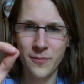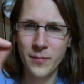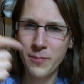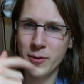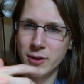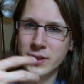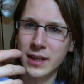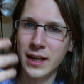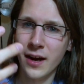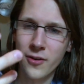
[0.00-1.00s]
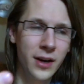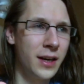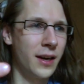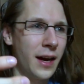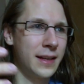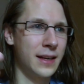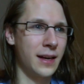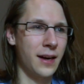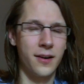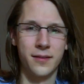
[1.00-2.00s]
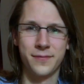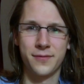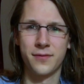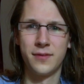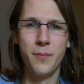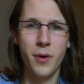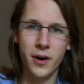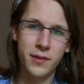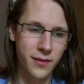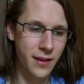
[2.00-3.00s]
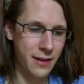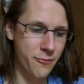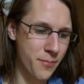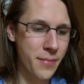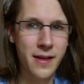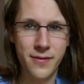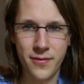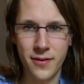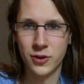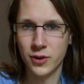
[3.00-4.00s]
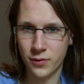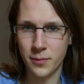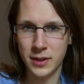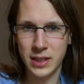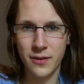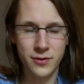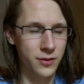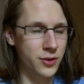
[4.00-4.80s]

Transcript: And me personally, I really like that I debunked that myth just for myself,